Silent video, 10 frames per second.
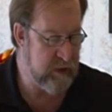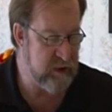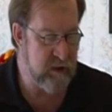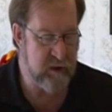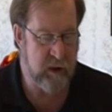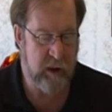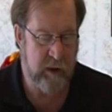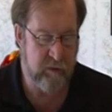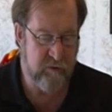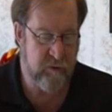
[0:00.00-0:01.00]
that's
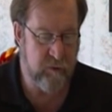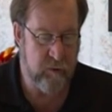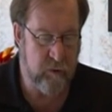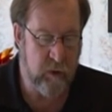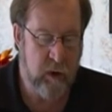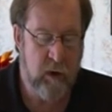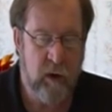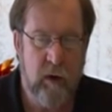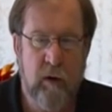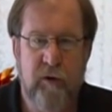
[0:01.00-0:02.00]
designed to
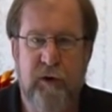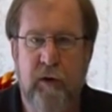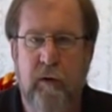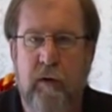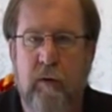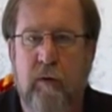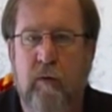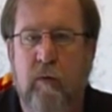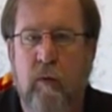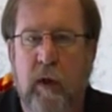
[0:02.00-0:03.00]
show
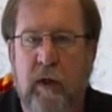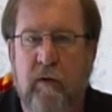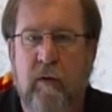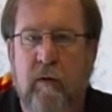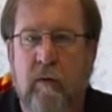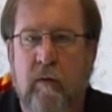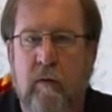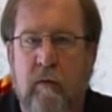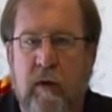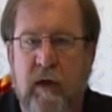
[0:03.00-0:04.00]
you what
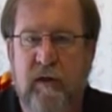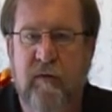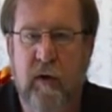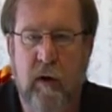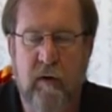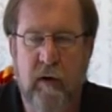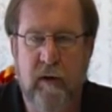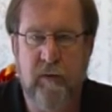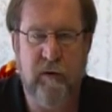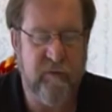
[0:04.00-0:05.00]
the SVR
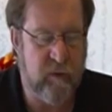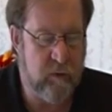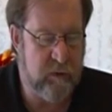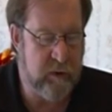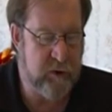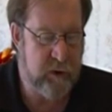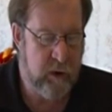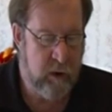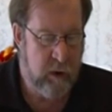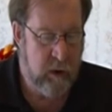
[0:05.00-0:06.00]
does with the voltage.